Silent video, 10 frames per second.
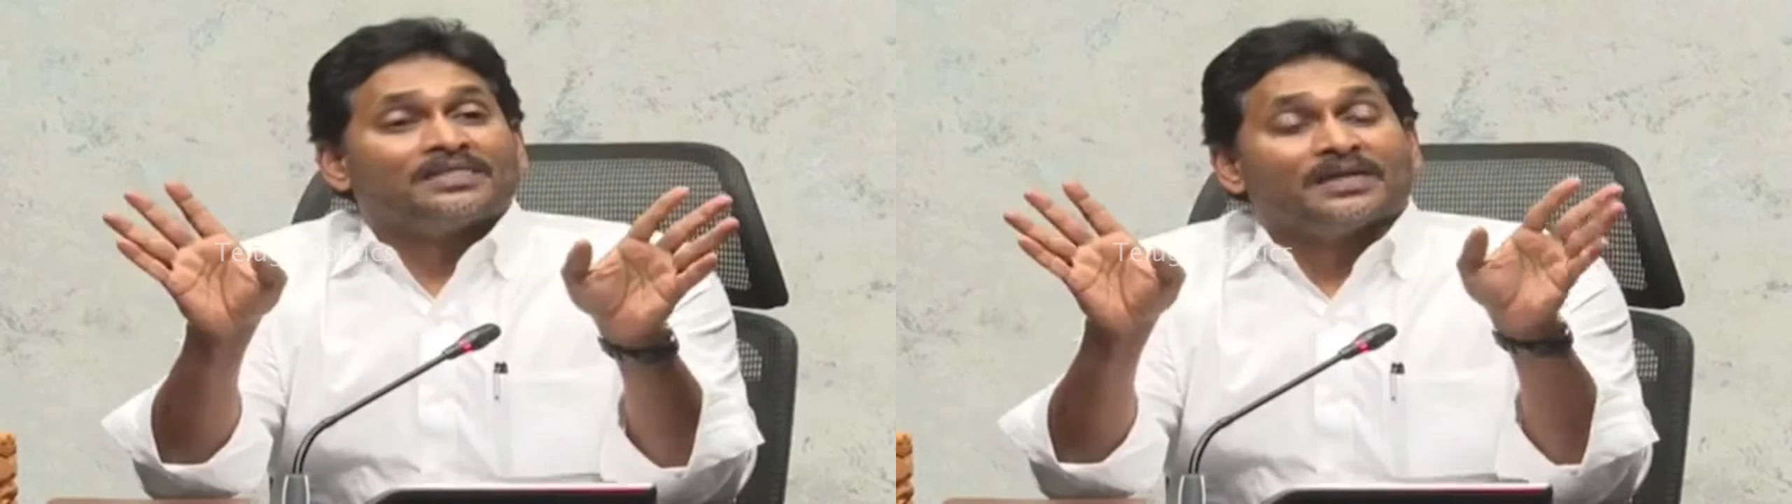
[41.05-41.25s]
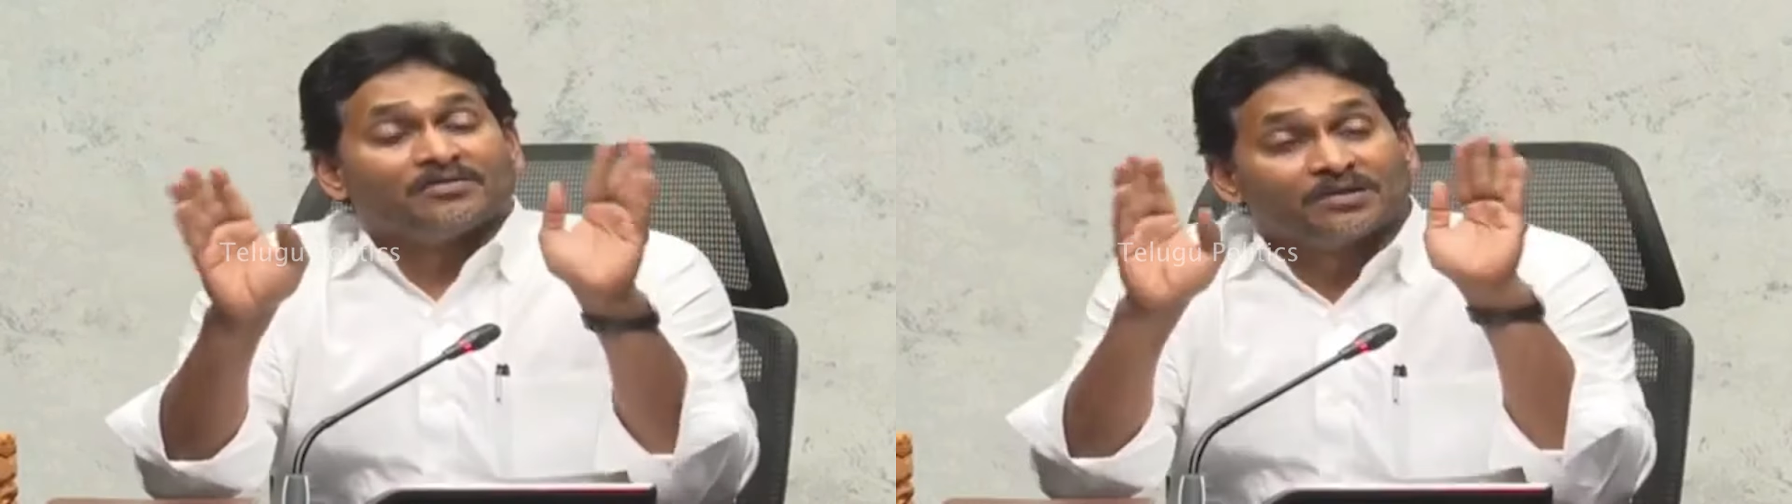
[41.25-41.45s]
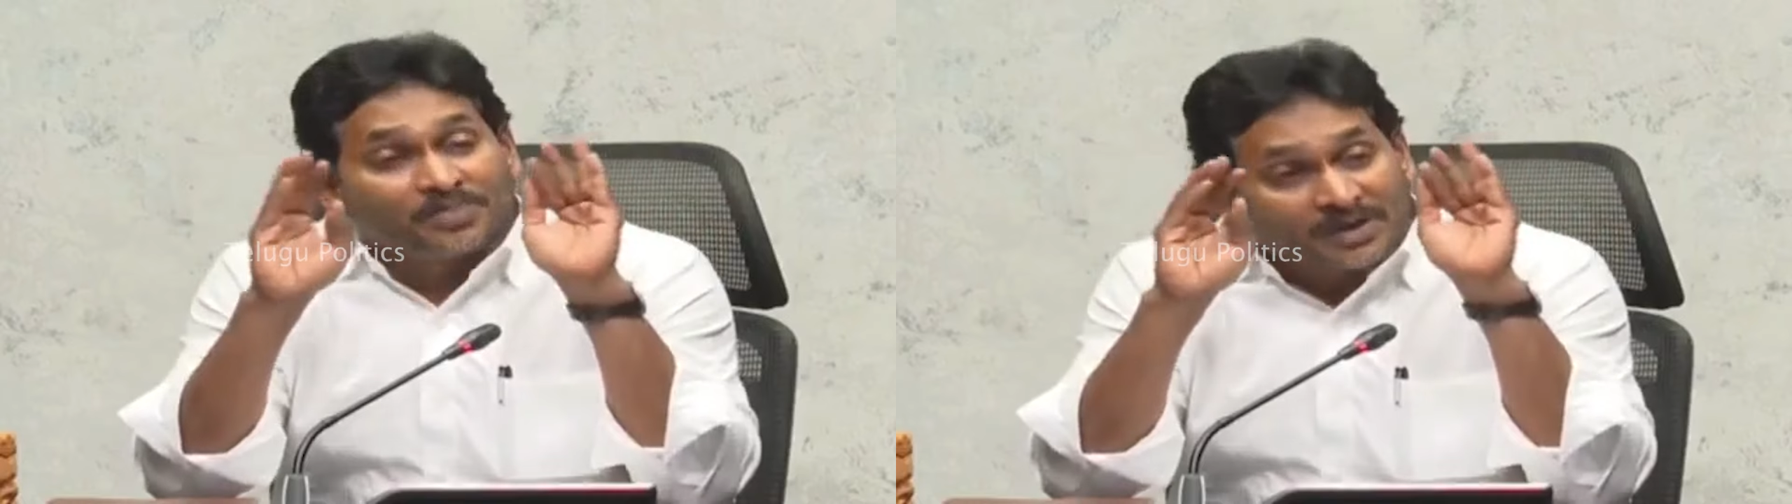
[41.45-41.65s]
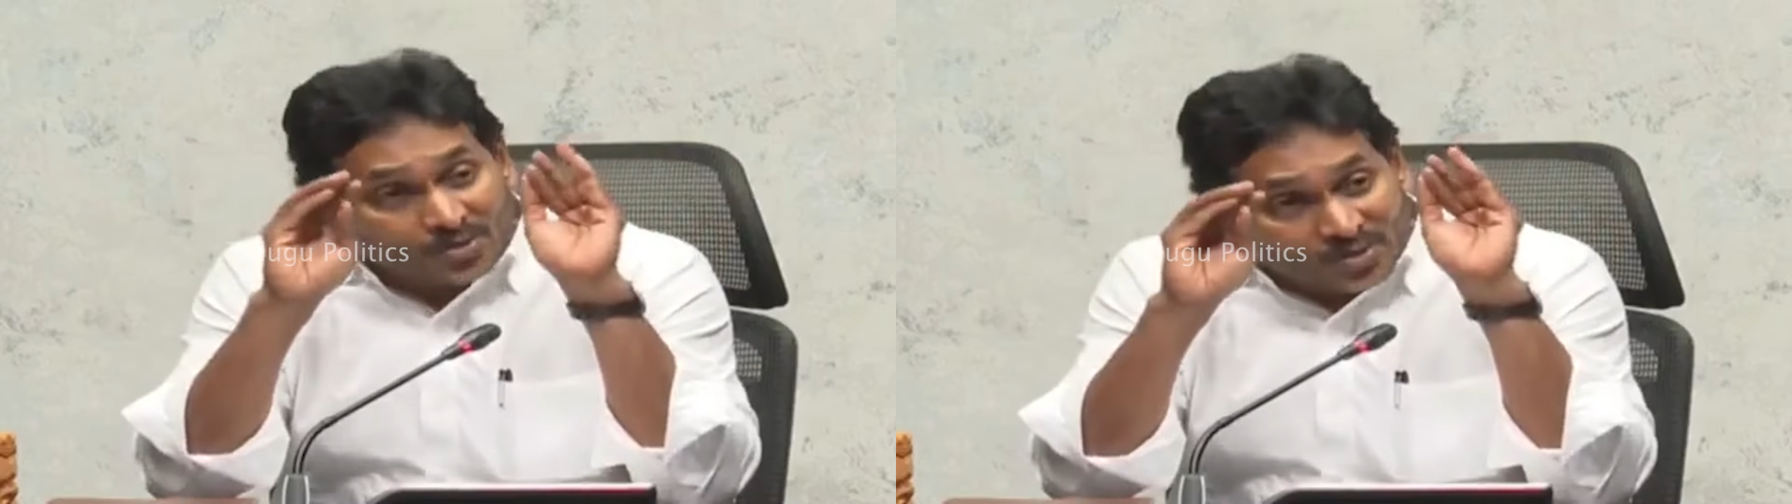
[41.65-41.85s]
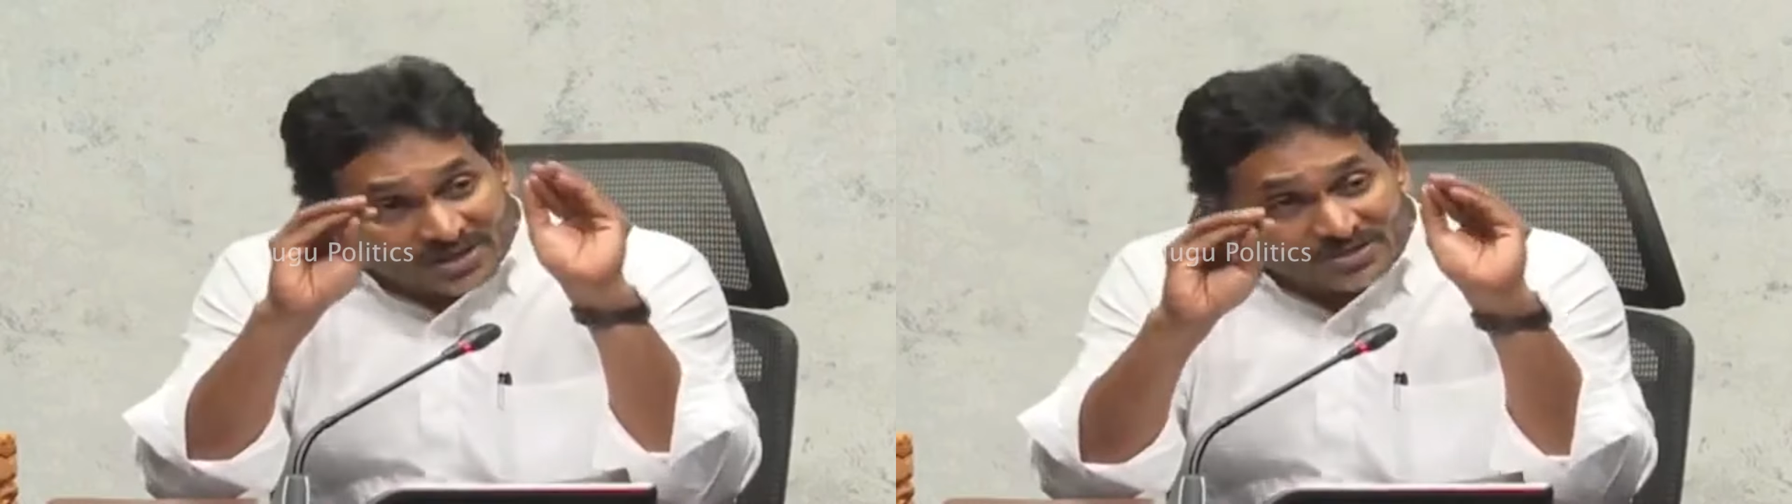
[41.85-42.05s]
There were
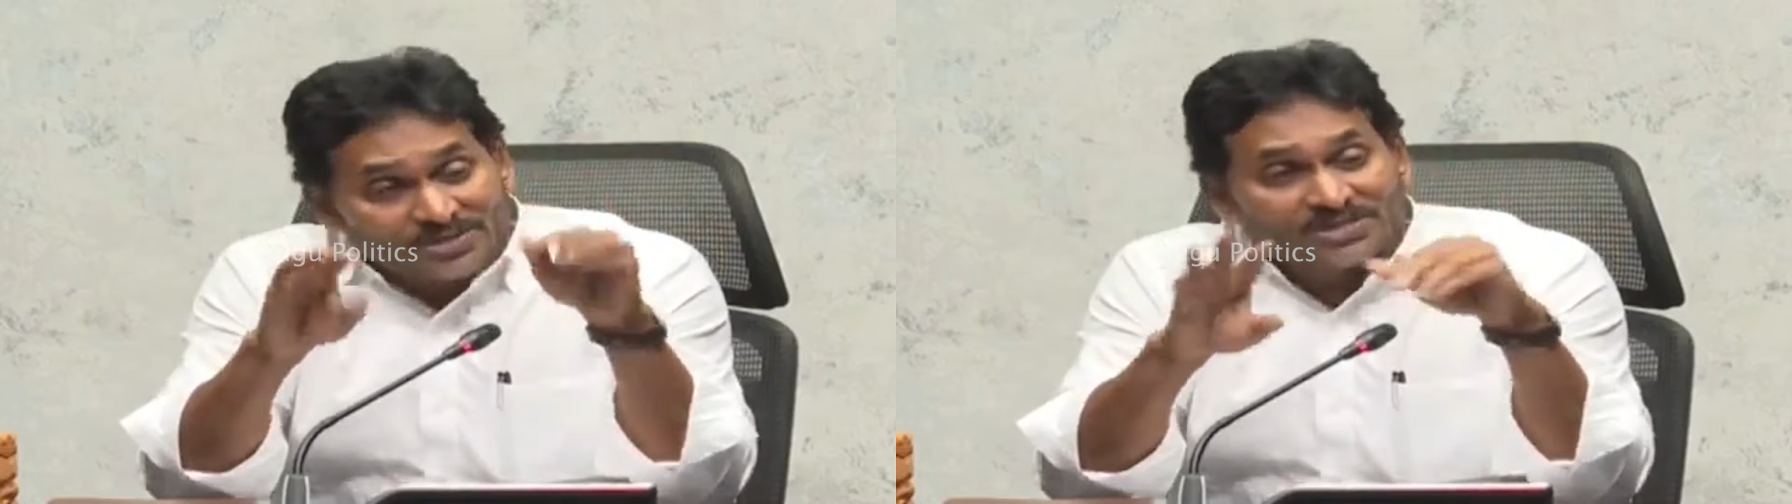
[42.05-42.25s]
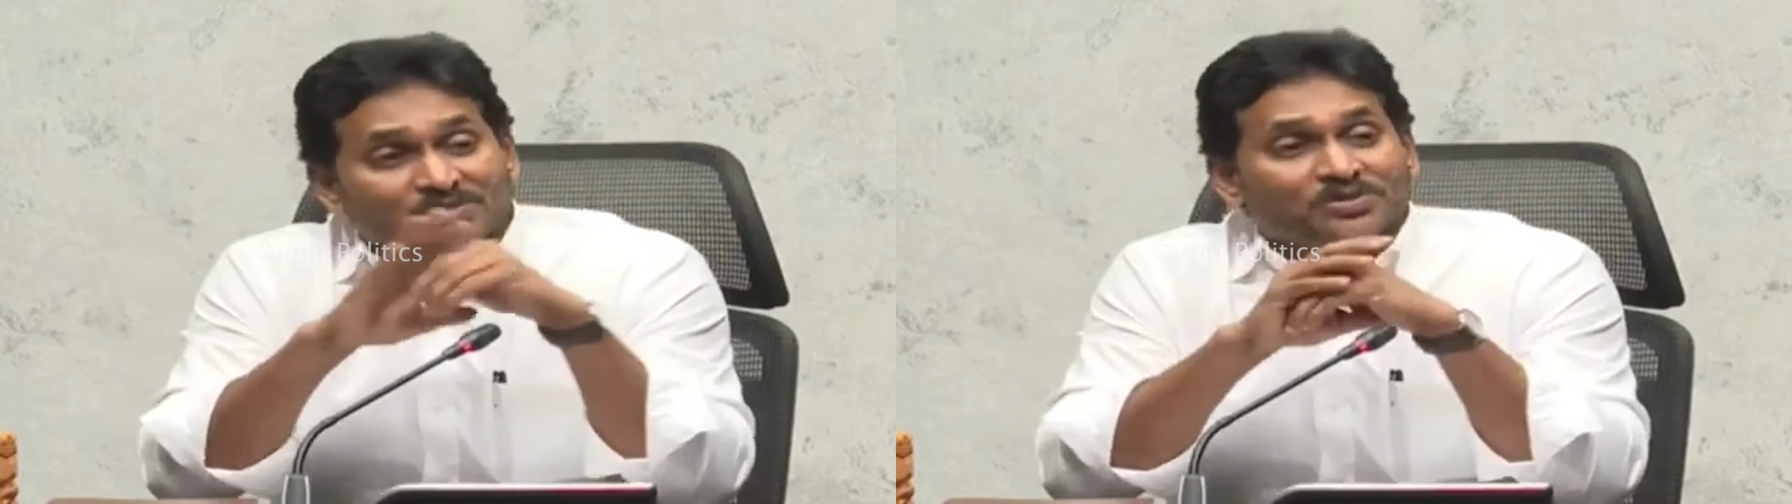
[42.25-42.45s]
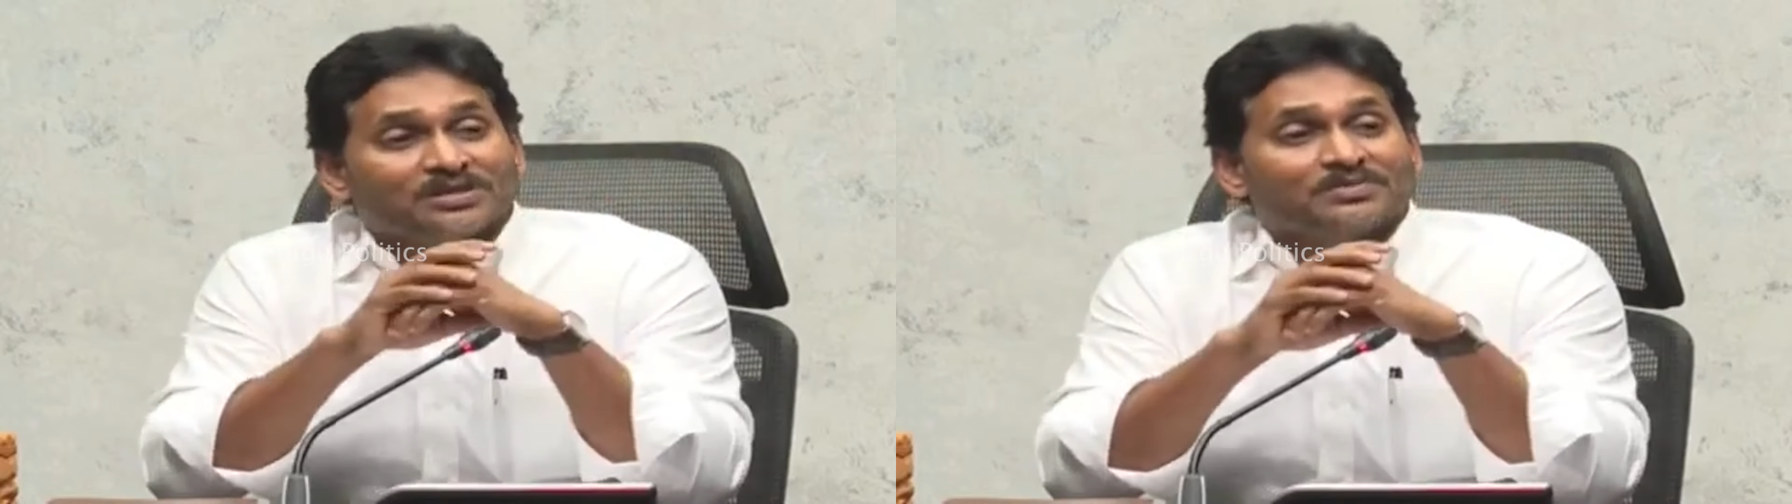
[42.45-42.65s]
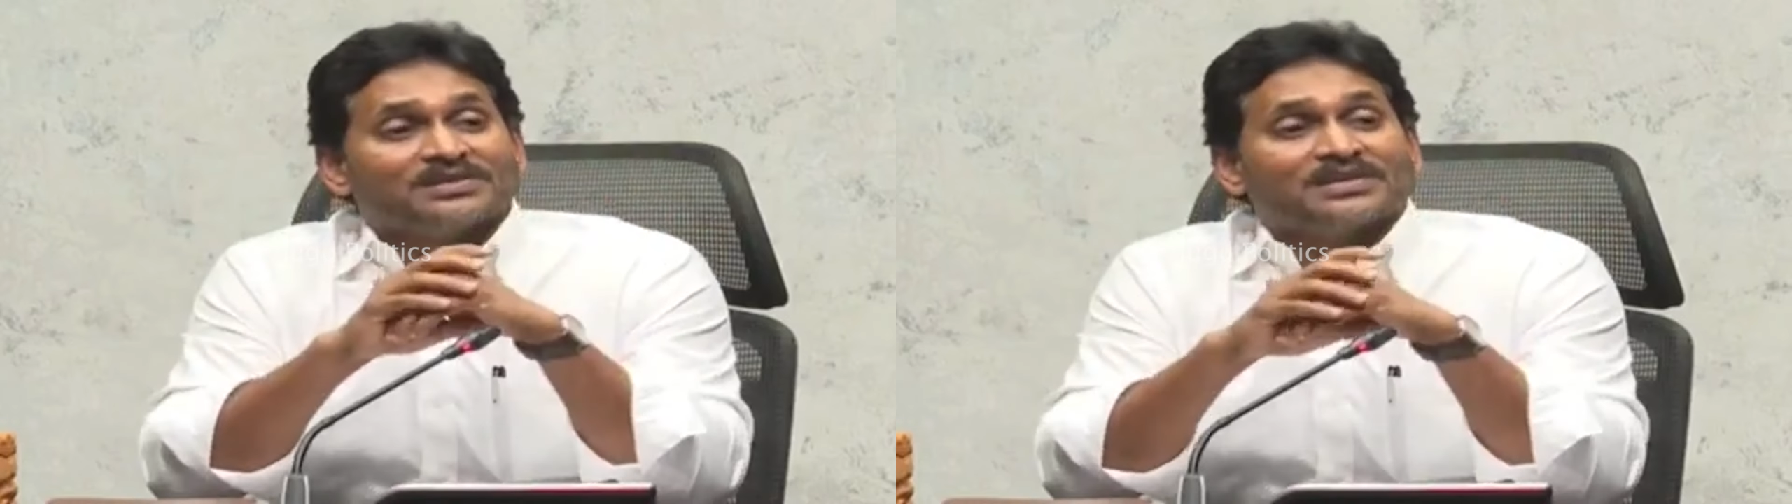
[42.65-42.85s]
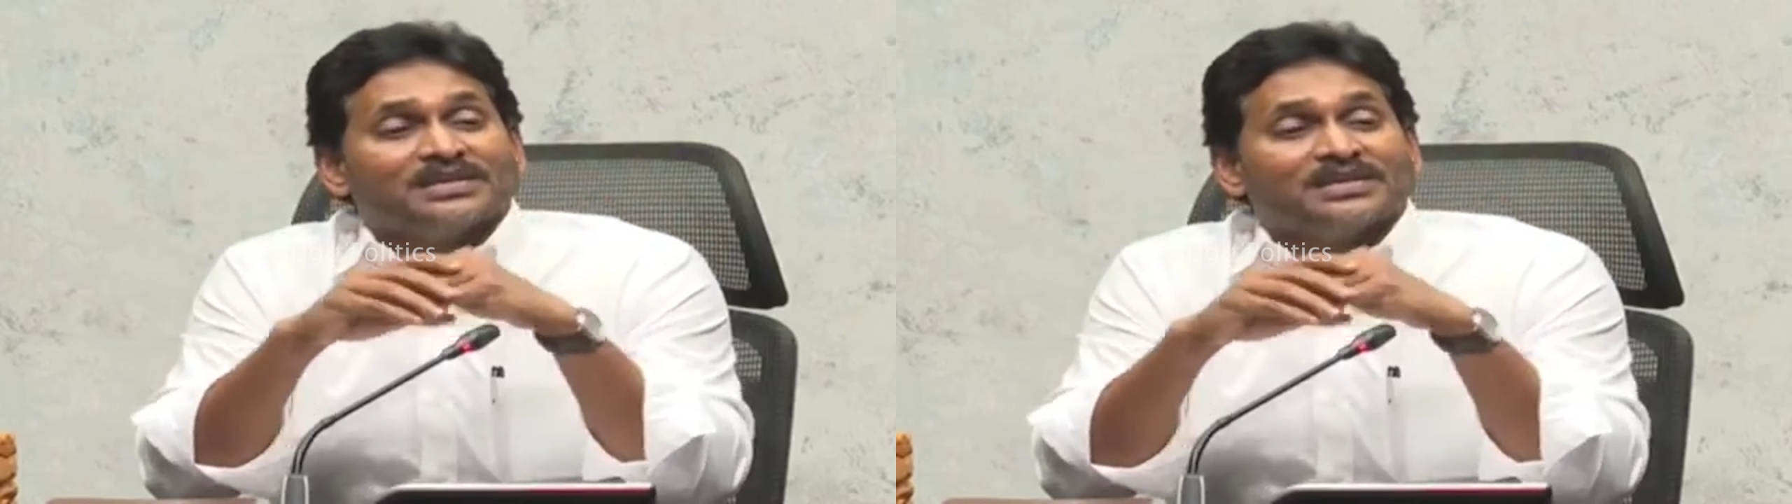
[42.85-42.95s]
POS machines put in place.